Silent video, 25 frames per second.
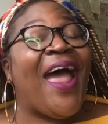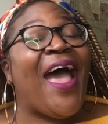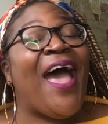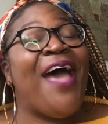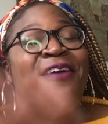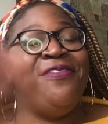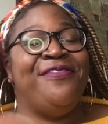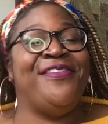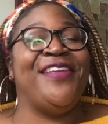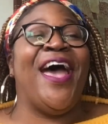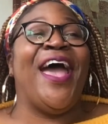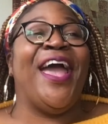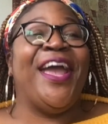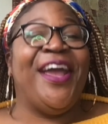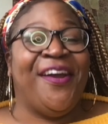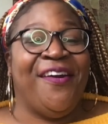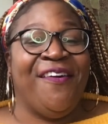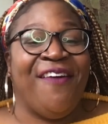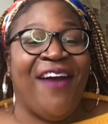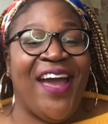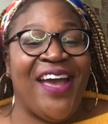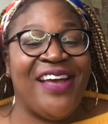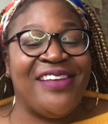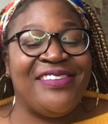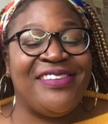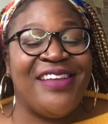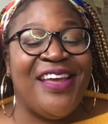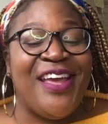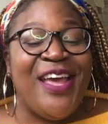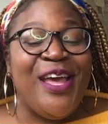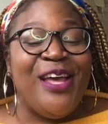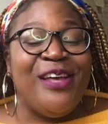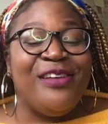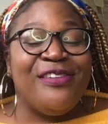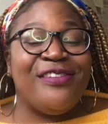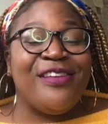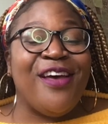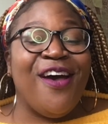I digress.
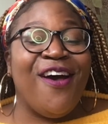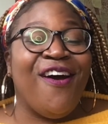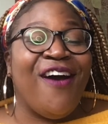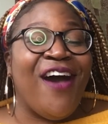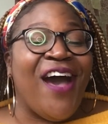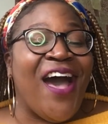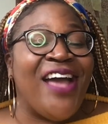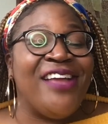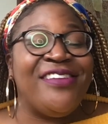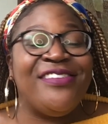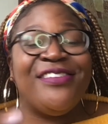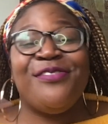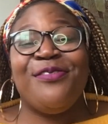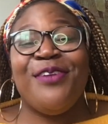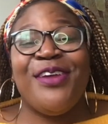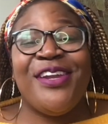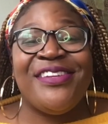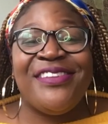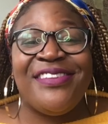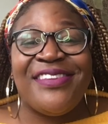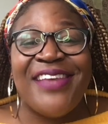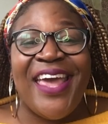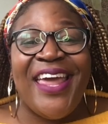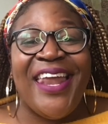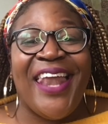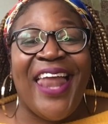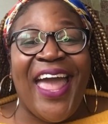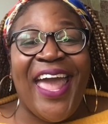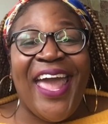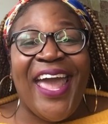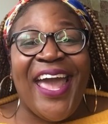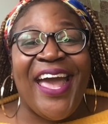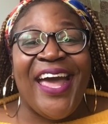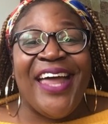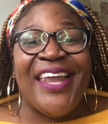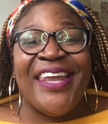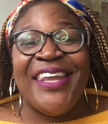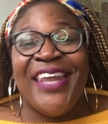So I just want to say
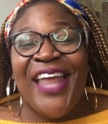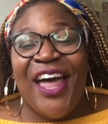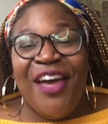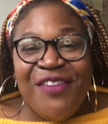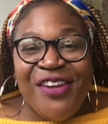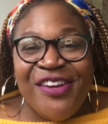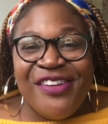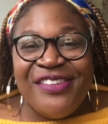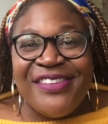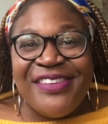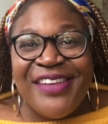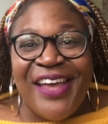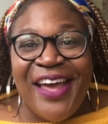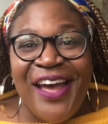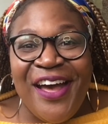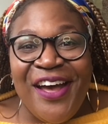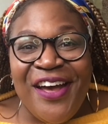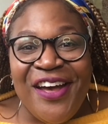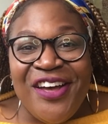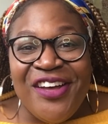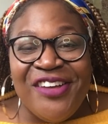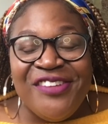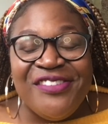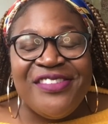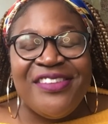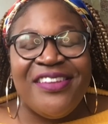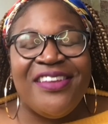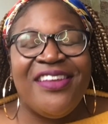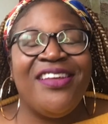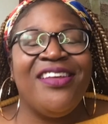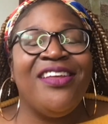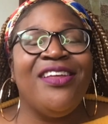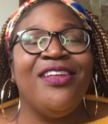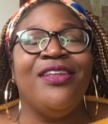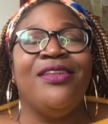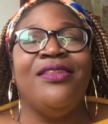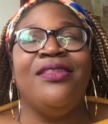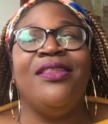like love yourselves,
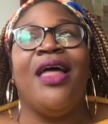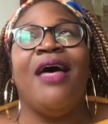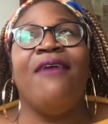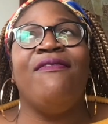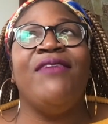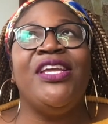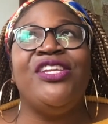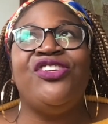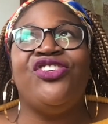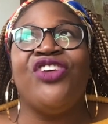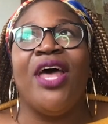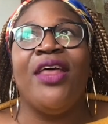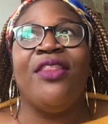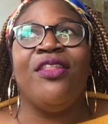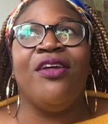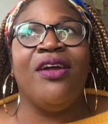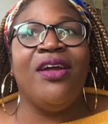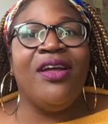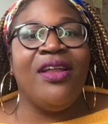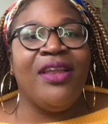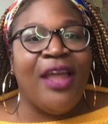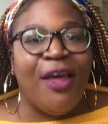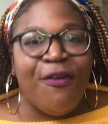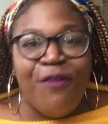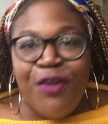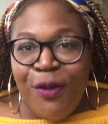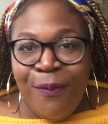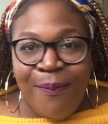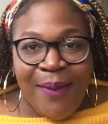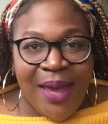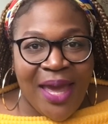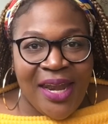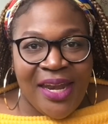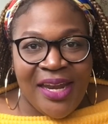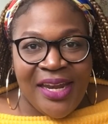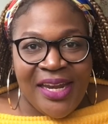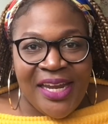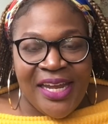love each other, love
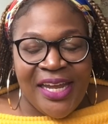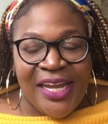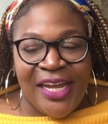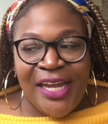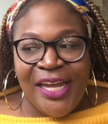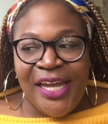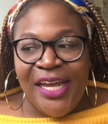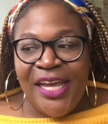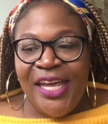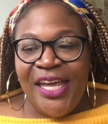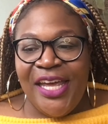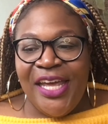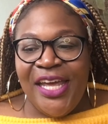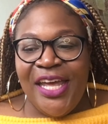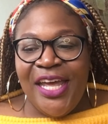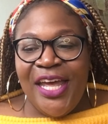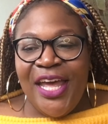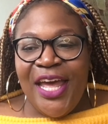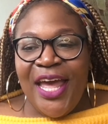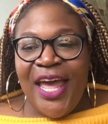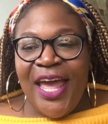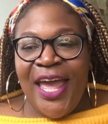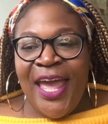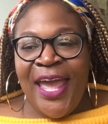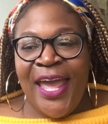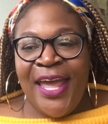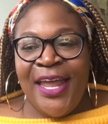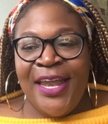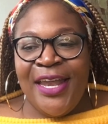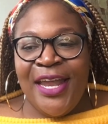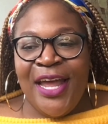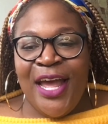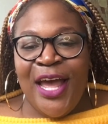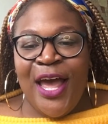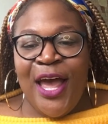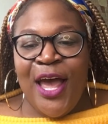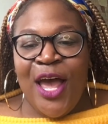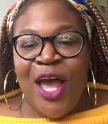humanity, and
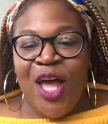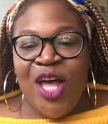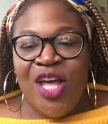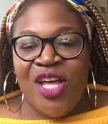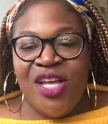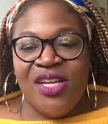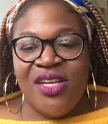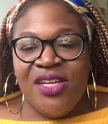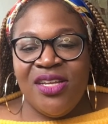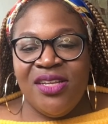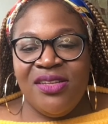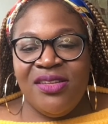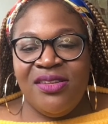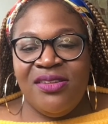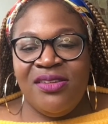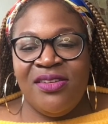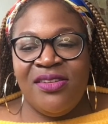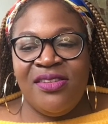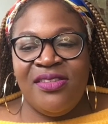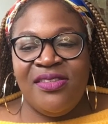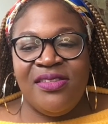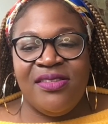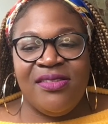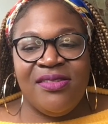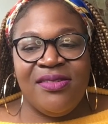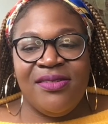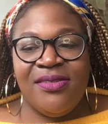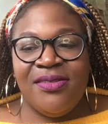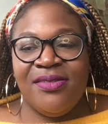uh just